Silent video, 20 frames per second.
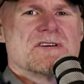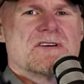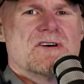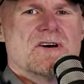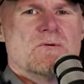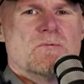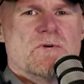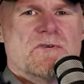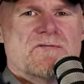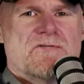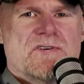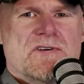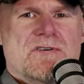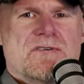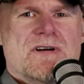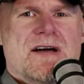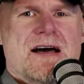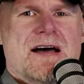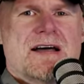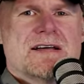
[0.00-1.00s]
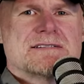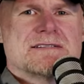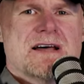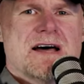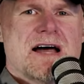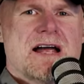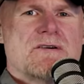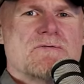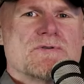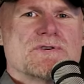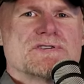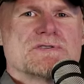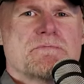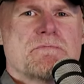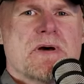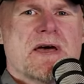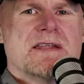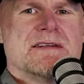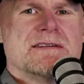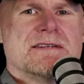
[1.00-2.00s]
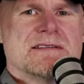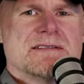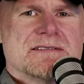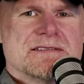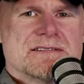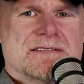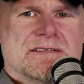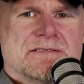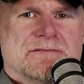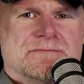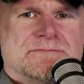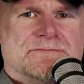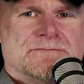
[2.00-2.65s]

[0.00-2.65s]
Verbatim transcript: a good one for you guys. Irish pendants.